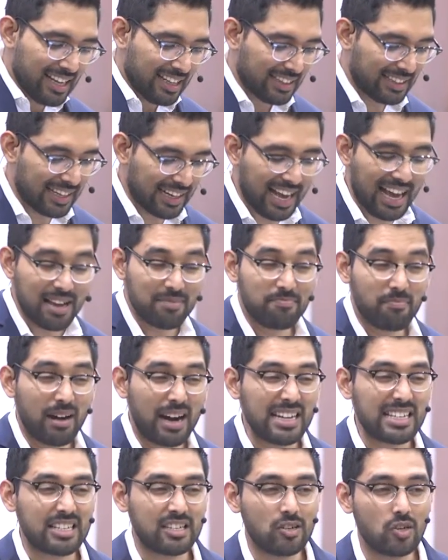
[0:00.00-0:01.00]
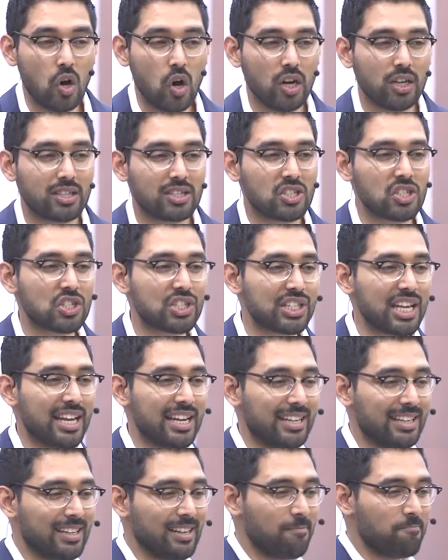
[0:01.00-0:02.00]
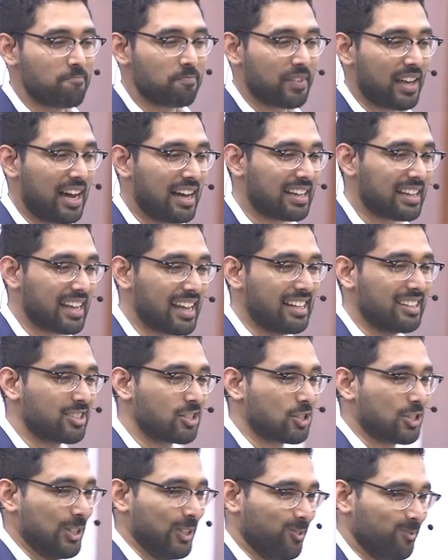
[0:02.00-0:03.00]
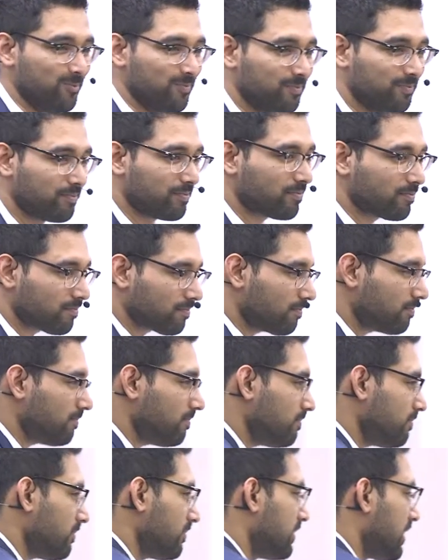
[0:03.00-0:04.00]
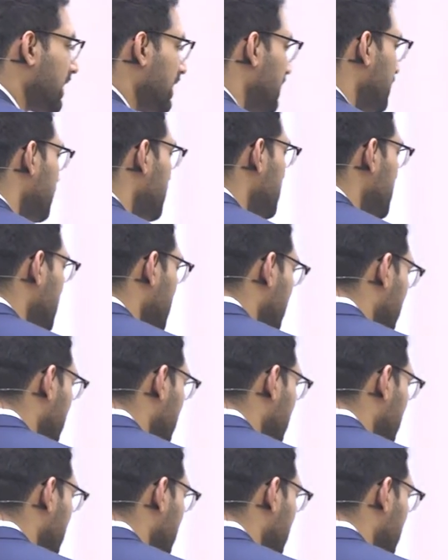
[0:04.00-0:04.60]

that I might not sin against you. Can I read that